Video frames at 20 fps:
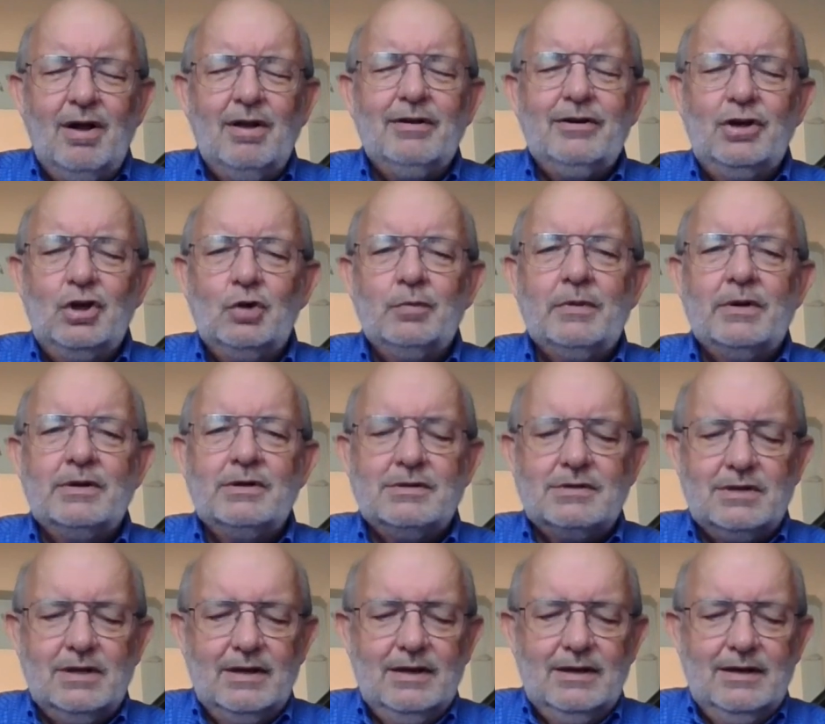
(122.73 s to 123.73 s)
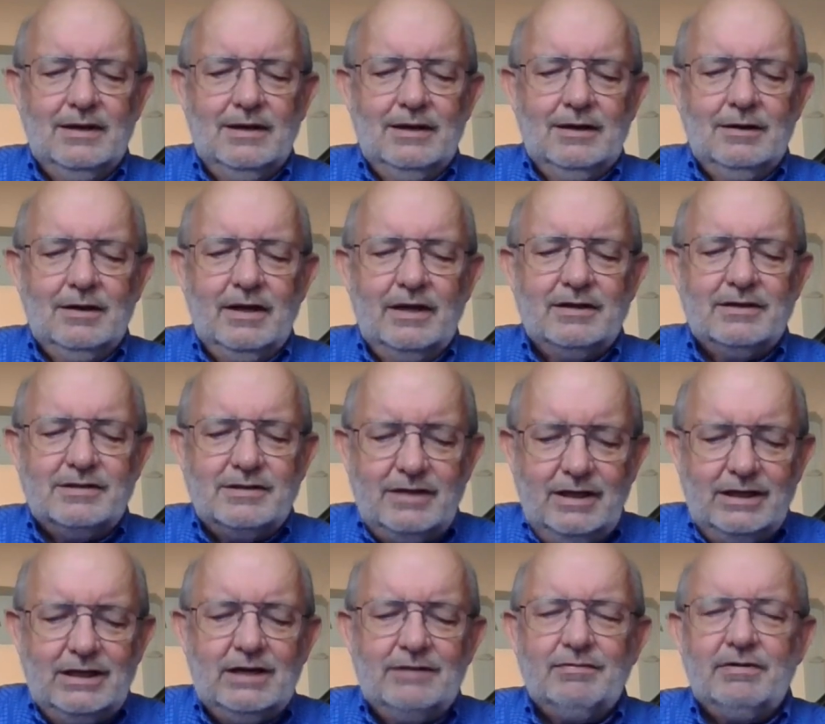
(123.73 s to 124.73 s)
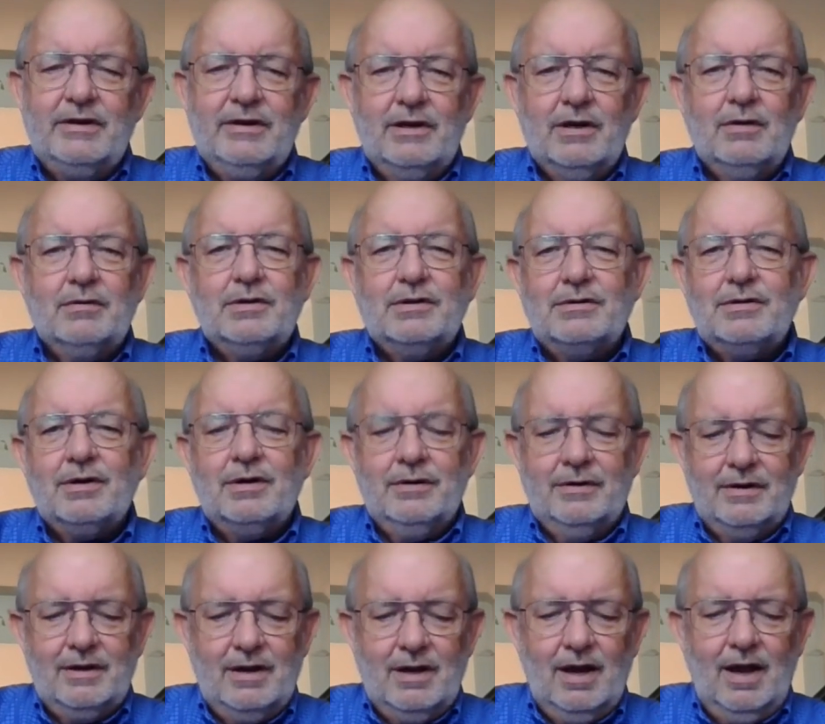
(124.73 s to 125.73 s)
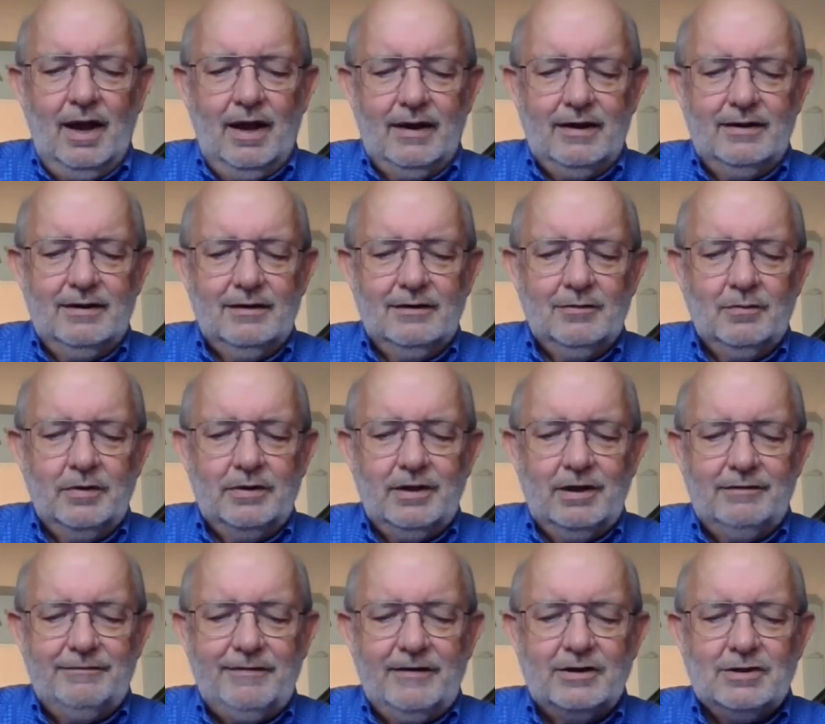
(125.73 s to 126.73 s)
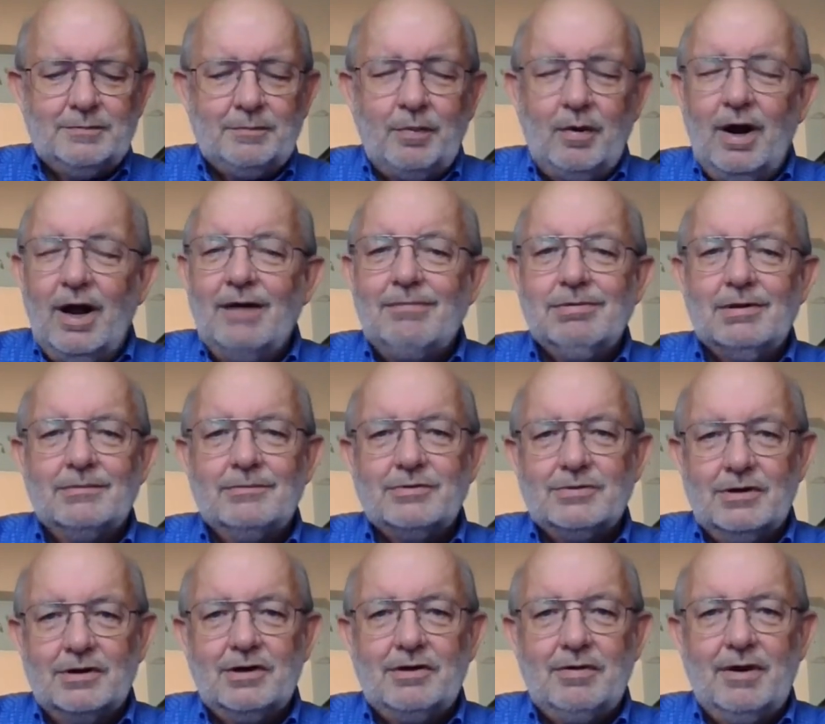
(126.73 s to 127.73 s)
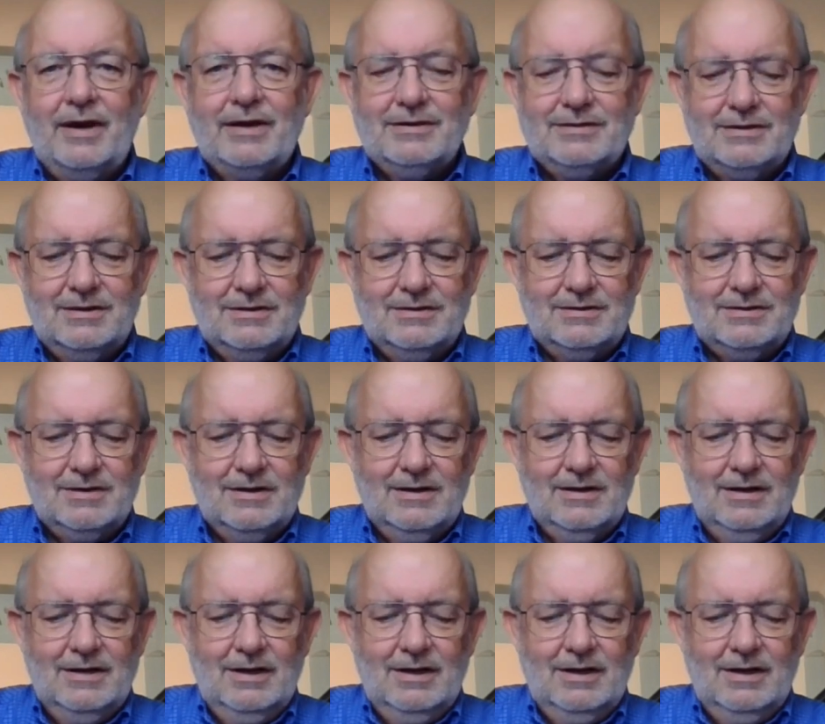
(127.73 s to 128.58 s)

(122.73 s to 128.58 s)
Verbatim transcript: all humans instinctively know to turn to God when they face problems or crises.